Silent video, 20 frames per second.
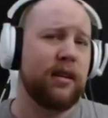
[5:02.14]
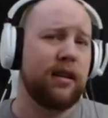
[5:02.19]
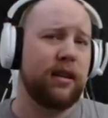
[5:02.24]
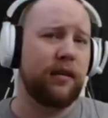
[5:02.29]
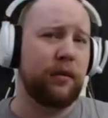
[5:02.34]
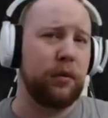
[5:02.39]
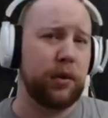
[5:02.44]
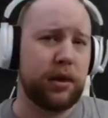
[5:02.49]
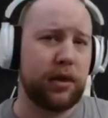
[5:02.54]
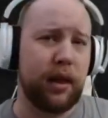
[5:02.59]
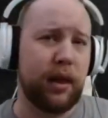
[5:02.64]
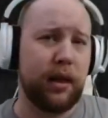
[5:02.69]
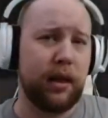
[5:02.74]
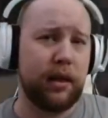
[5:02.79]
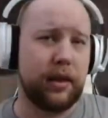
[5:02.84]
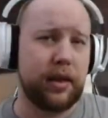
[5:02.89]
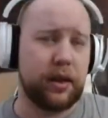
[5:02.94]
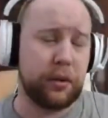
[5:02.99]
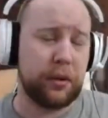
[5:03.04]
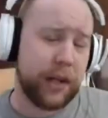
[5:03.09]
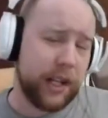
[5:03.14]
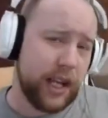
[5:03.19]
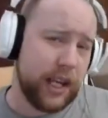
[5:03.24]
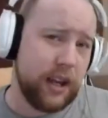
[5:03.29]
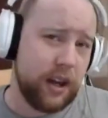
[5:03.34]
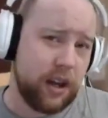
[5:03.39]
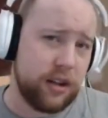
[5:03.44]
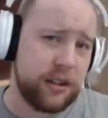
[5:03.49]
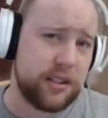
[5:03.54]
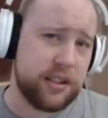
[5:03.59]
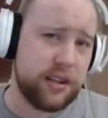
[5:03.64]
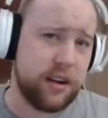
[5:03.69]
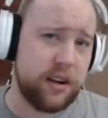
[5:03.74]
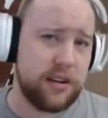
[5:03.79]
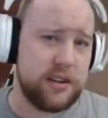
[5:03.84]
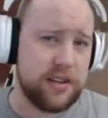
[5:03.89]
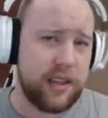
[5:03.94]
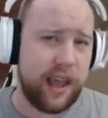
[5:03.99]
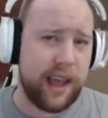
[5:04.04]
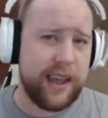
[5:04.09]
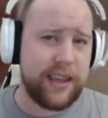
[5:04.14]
with the 3D All-Stars, I